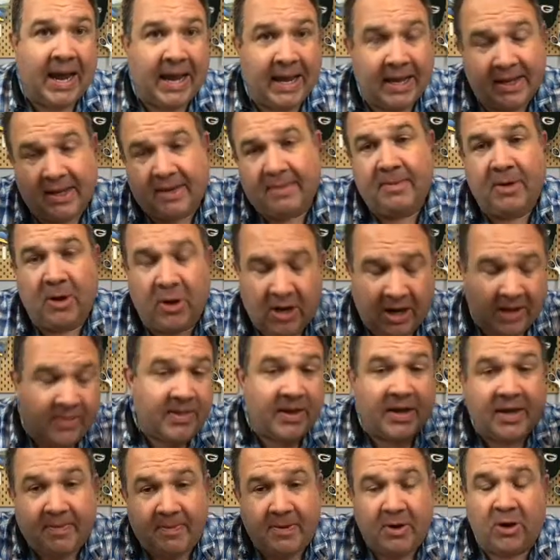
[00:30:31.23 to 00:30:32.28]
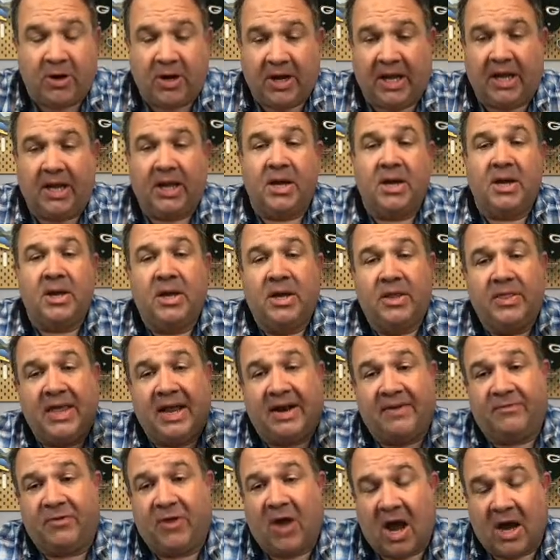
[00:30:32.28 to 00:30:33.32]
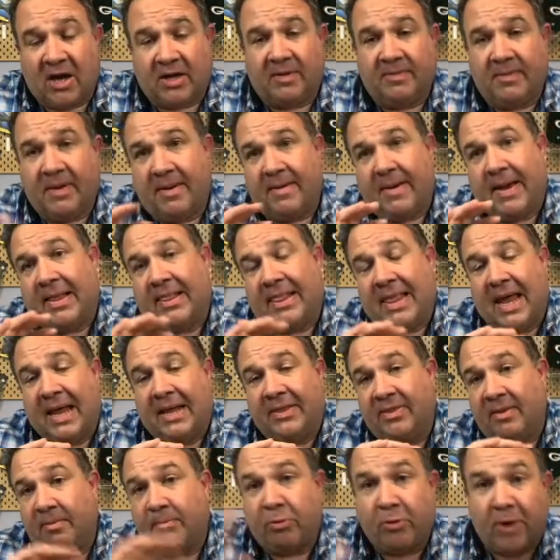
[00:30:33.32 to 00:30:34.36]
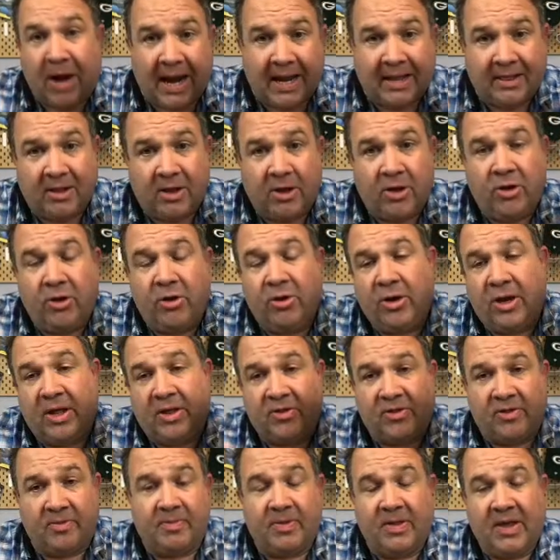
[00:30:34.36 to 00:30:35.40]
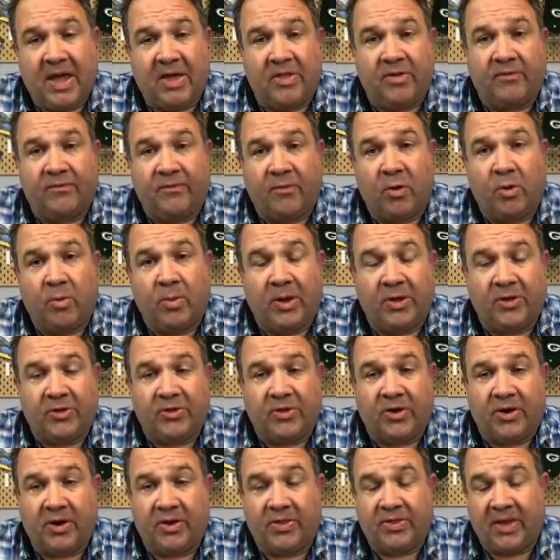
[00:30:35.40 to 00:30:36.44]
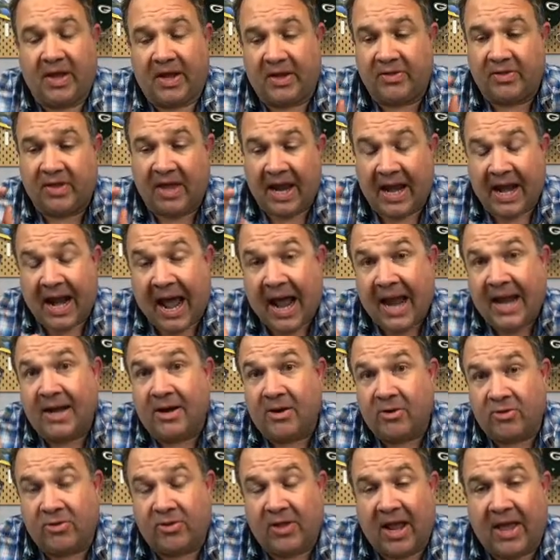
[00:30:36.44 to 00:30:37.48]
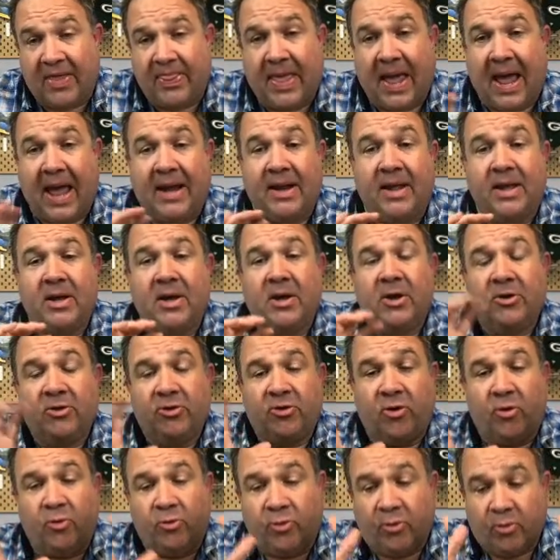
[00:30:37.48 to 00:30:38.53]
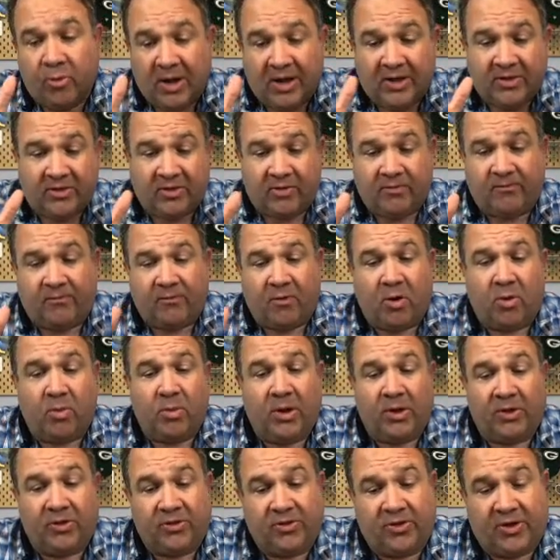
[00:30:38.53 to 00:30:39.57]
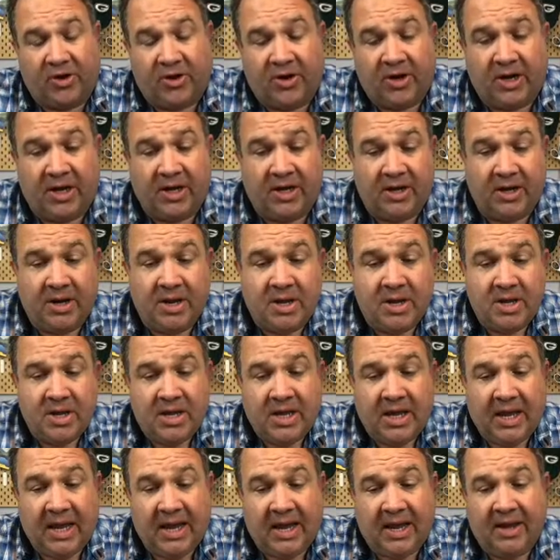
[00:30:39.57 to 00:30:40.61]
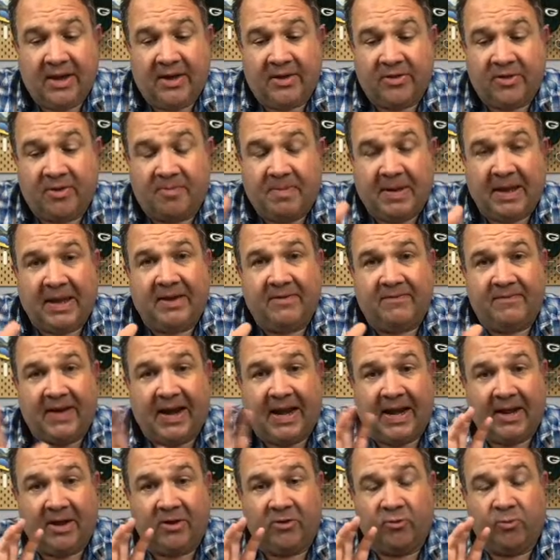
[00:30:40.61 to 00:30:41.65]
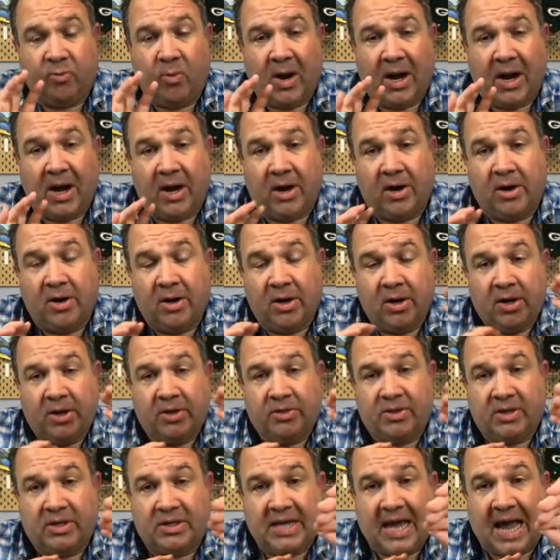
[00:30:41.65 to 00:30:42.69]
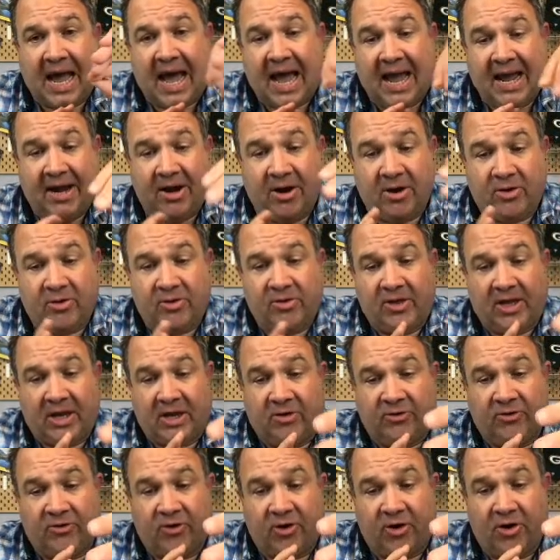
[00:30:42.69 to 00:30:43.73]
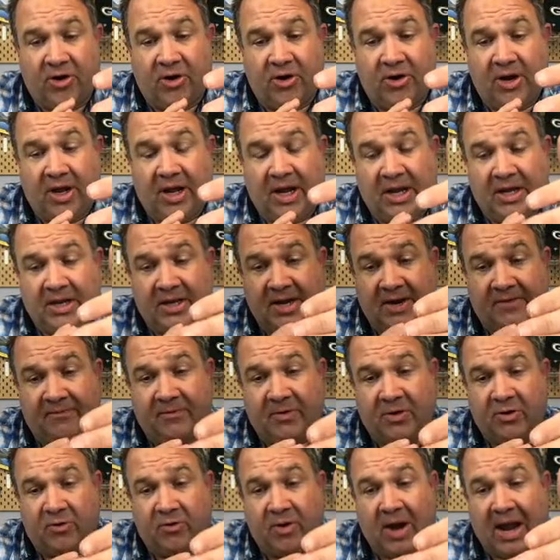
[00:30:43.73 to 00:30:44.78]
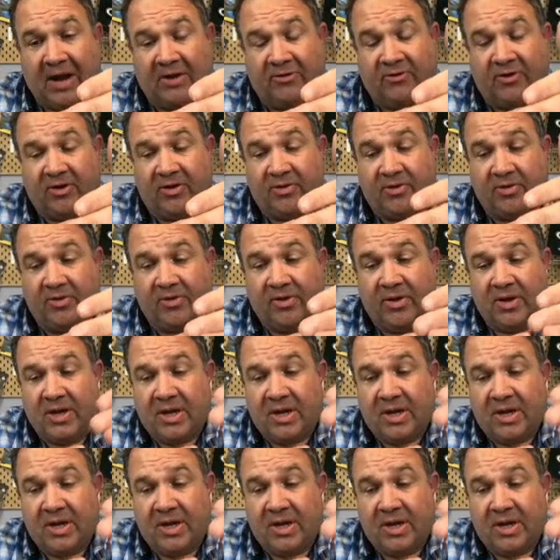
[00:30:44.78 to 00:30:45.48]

community, in the community, that have talked to me about like the Prelude and some of the other four-wheel steering things. And I understand that. So the reason four-wheel steering is a big advantage, where the tires can turn in different directions,